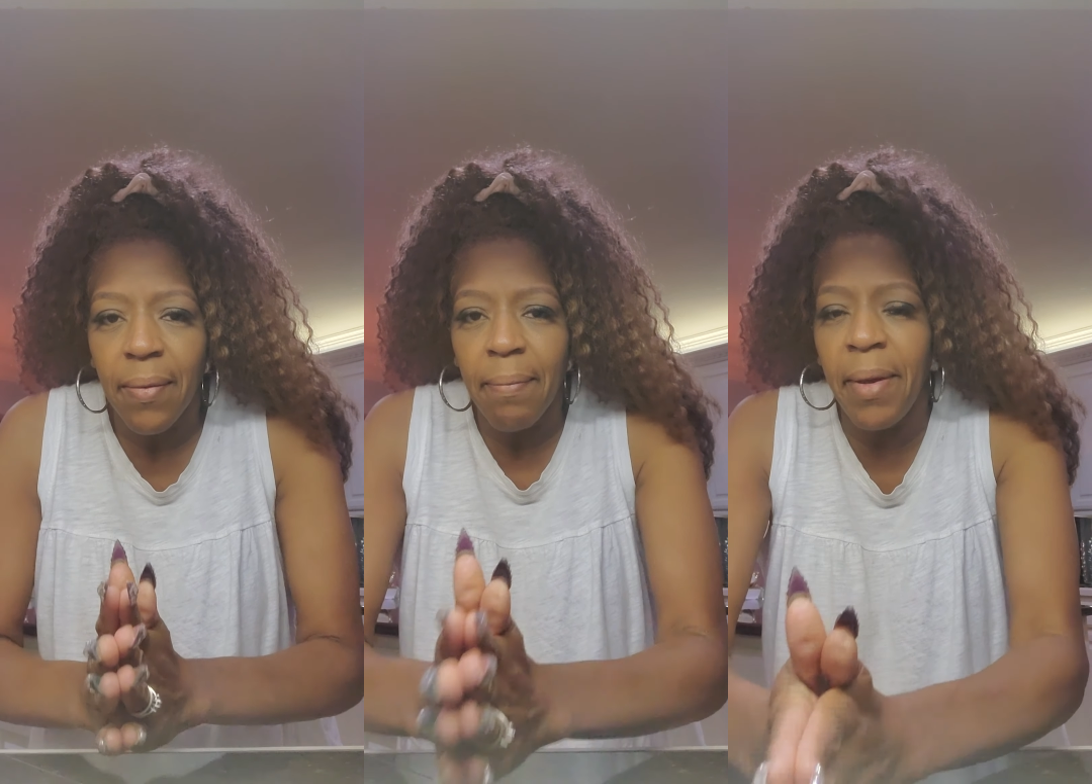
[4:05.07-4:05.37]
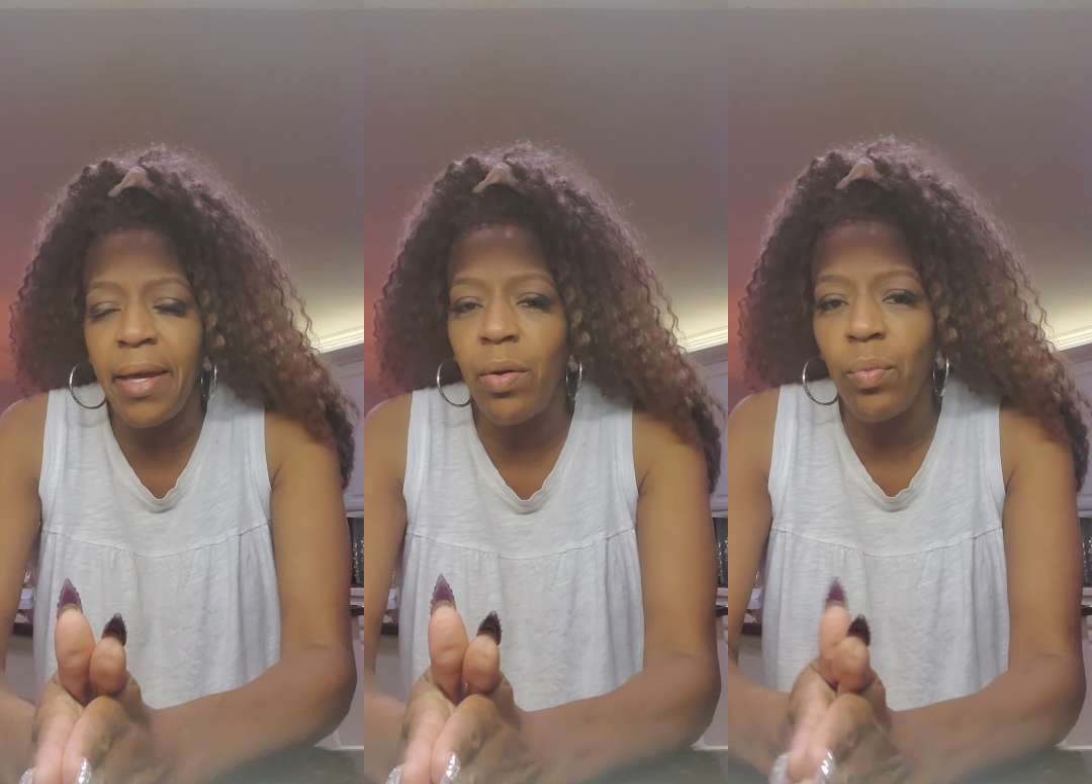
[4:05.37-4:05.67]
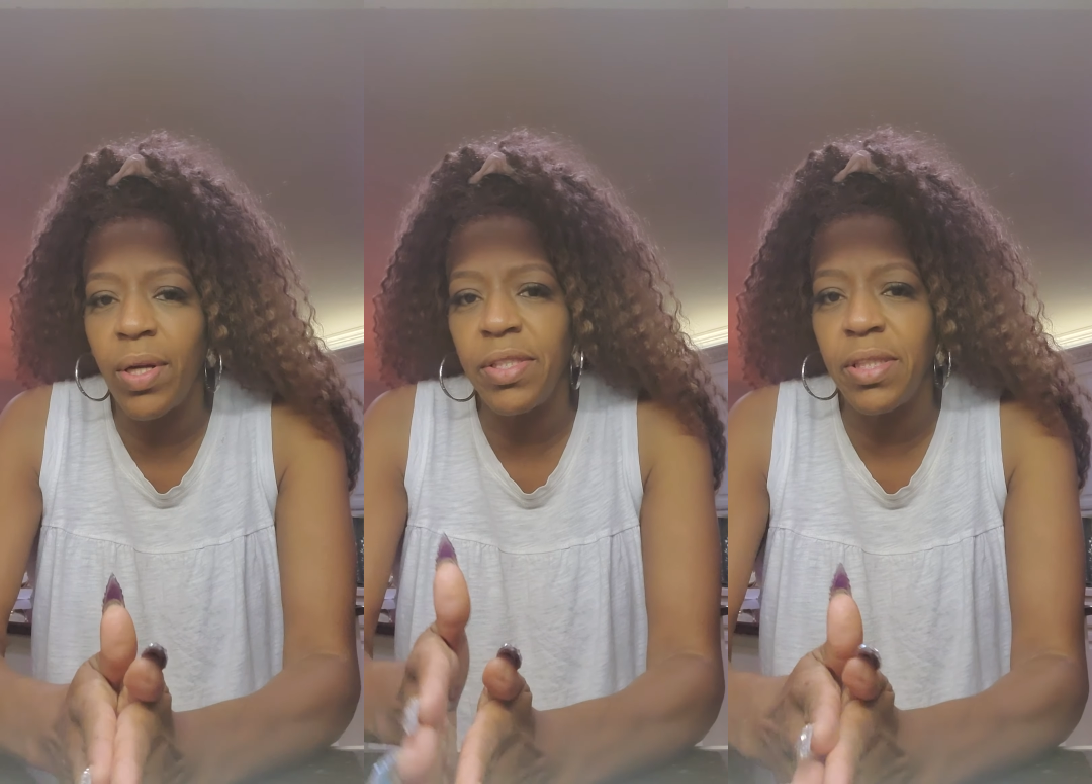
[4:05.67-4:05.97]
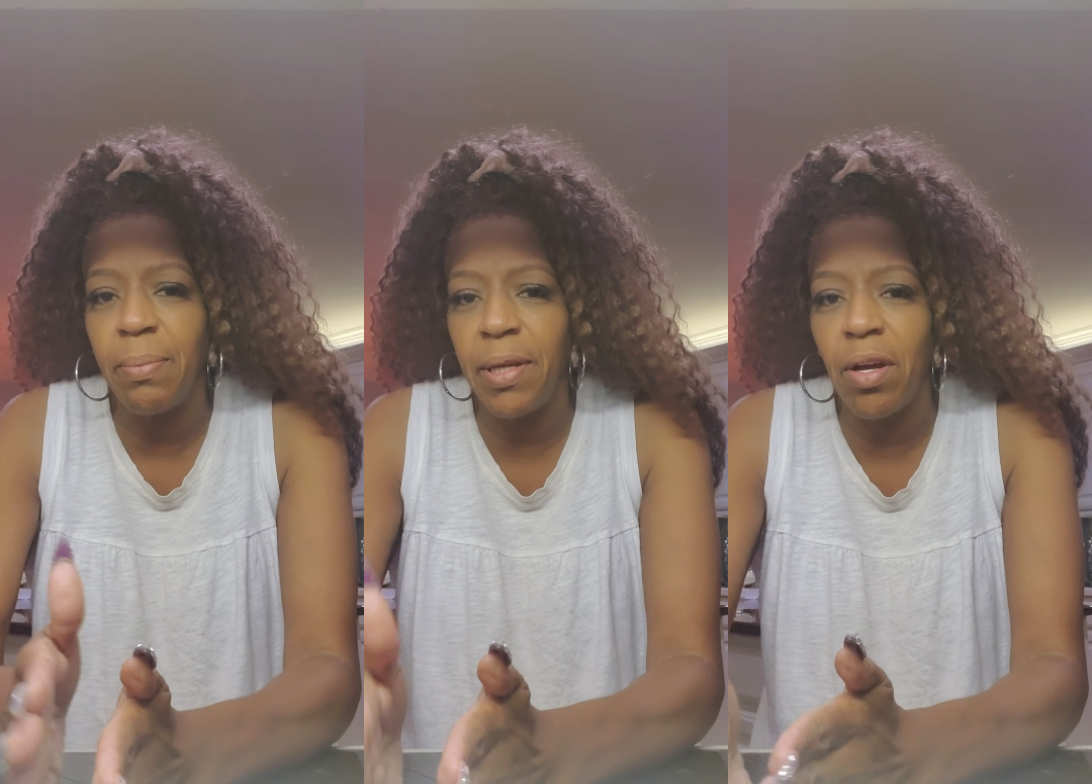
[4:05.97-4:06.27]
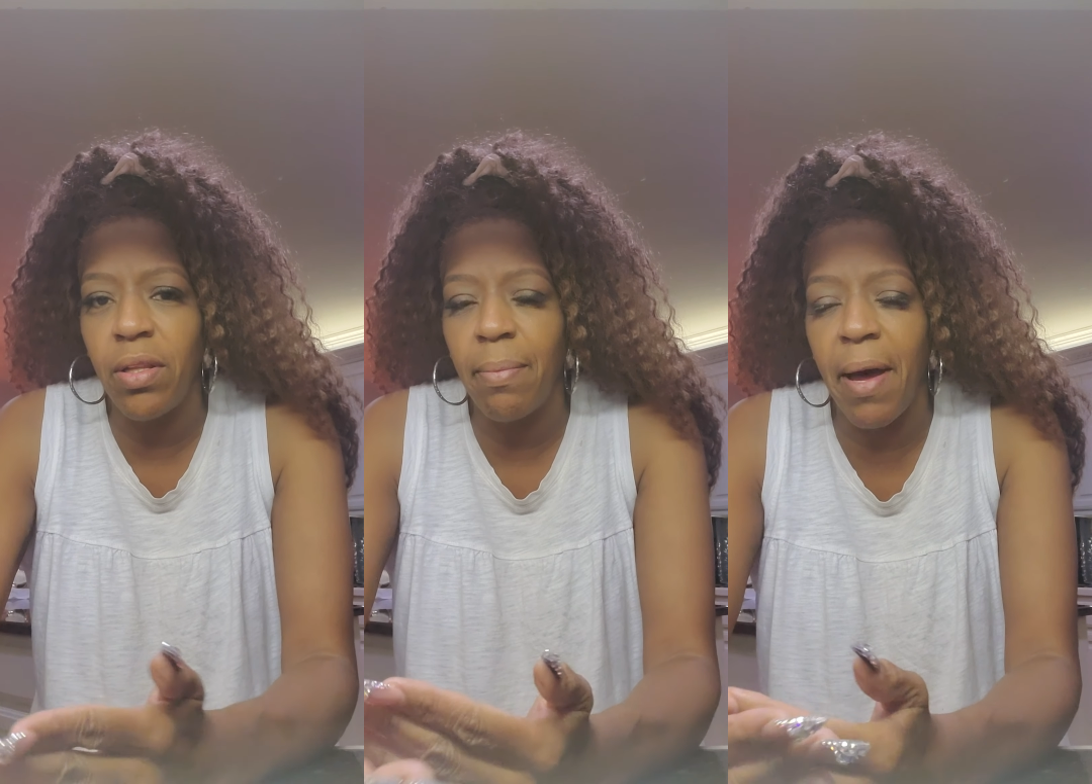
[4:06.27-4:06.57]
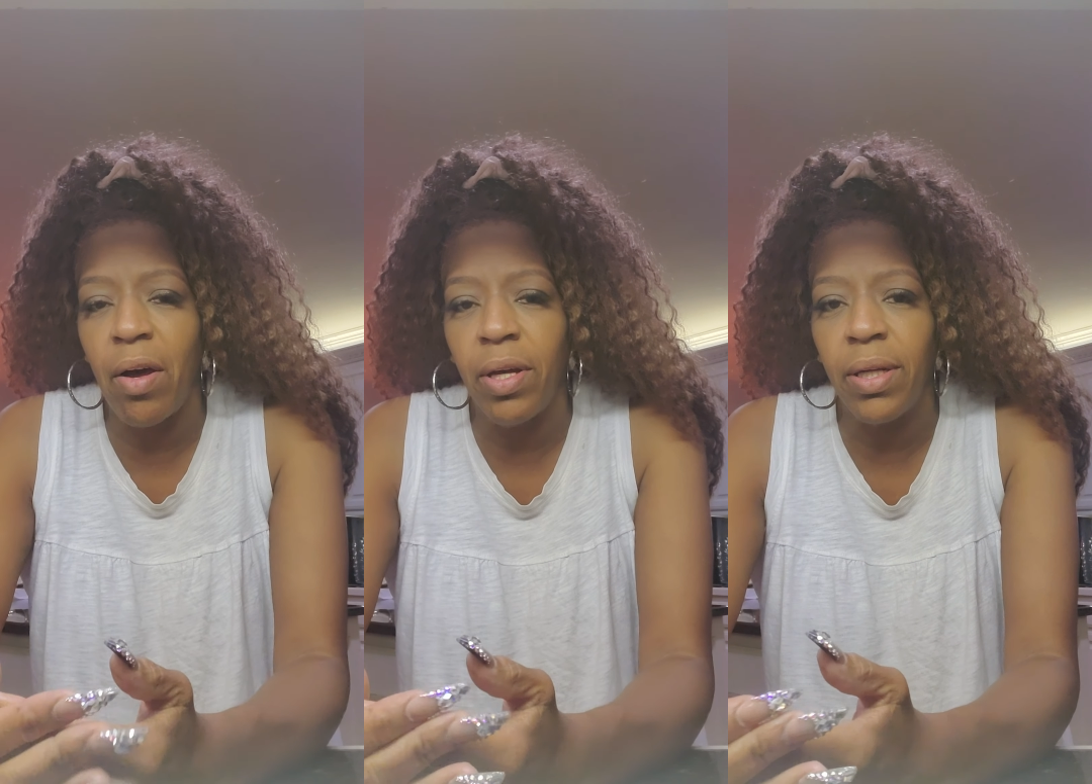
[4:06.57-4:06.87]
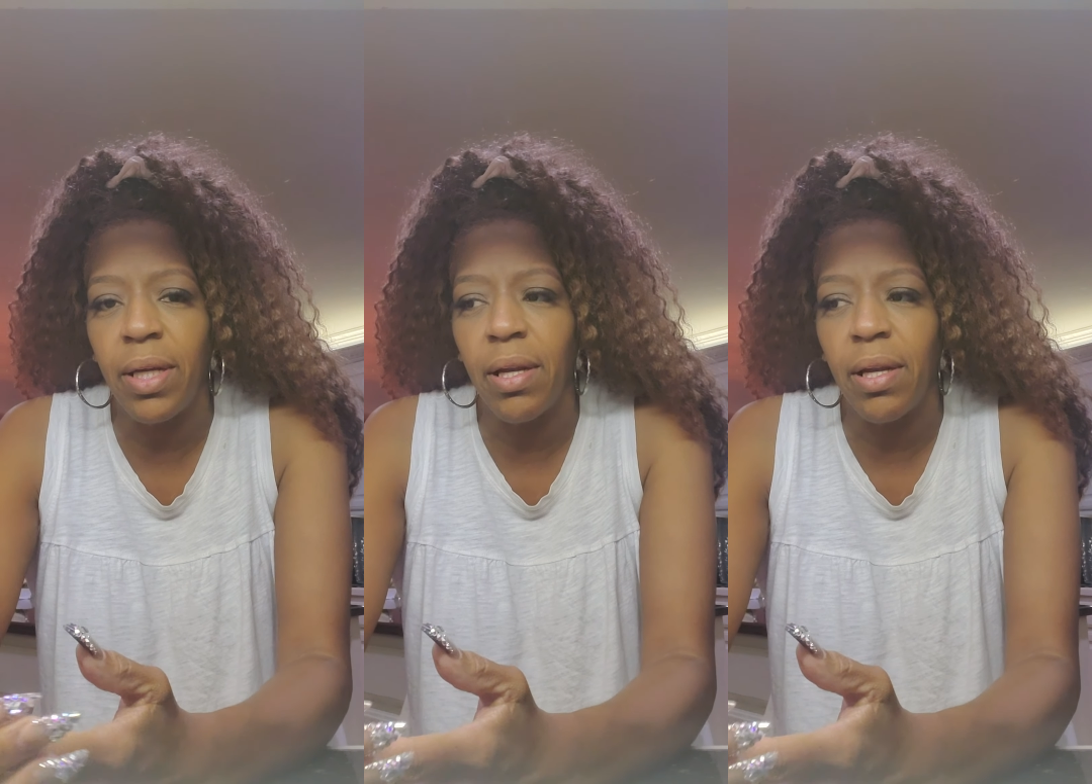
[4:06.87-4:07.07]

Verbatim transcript: Megan wants to be on the balcony.